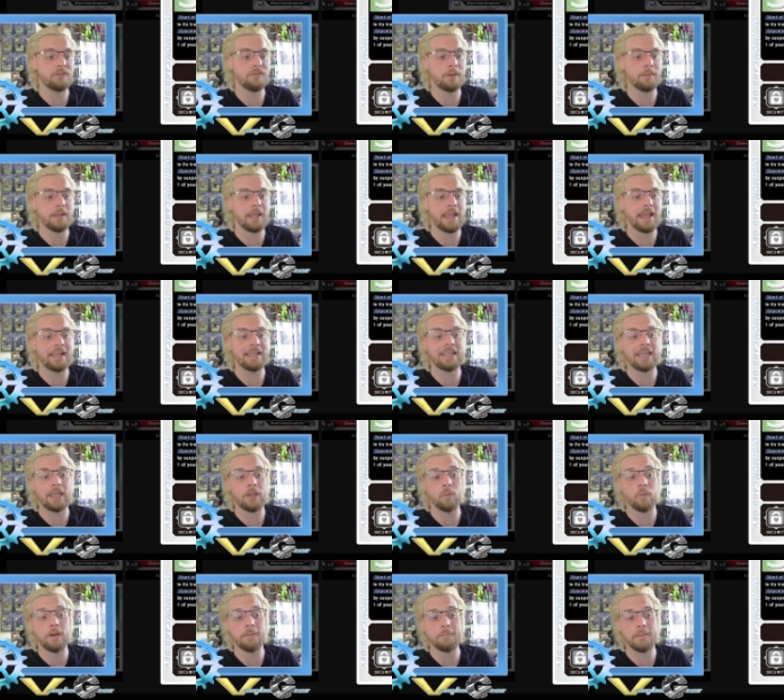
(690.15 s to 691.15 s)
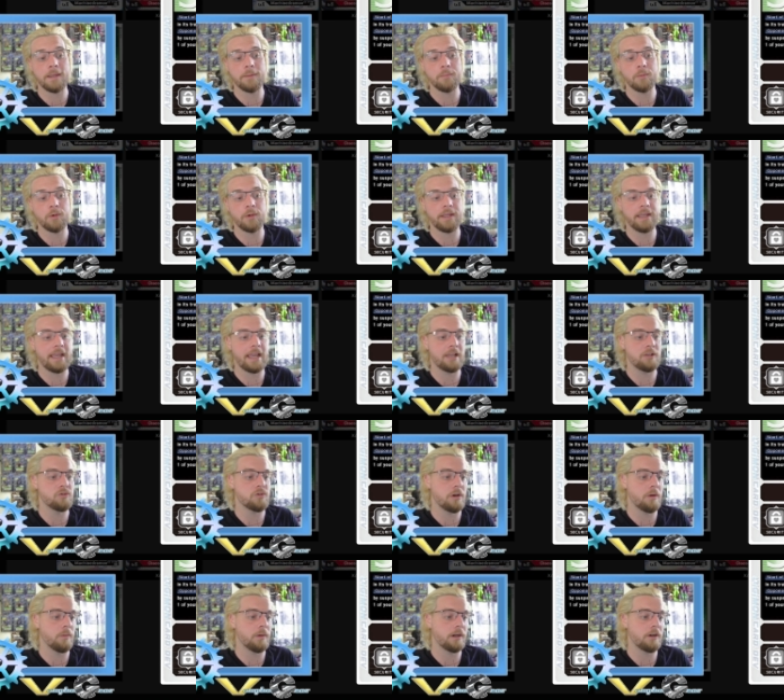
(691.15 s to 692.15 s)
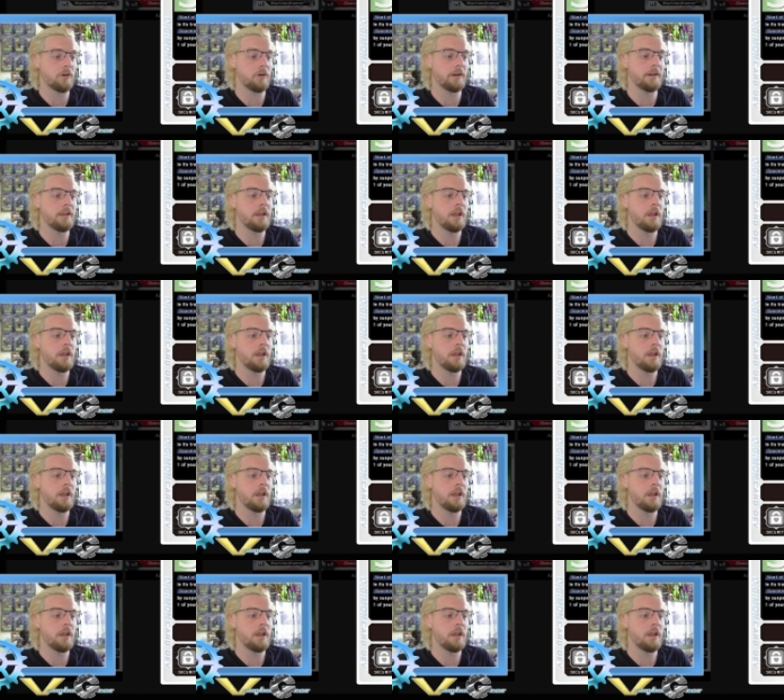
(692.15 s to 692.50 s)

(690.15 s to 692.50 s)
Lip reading: From your hand, gain 1 memory and draw 1 card.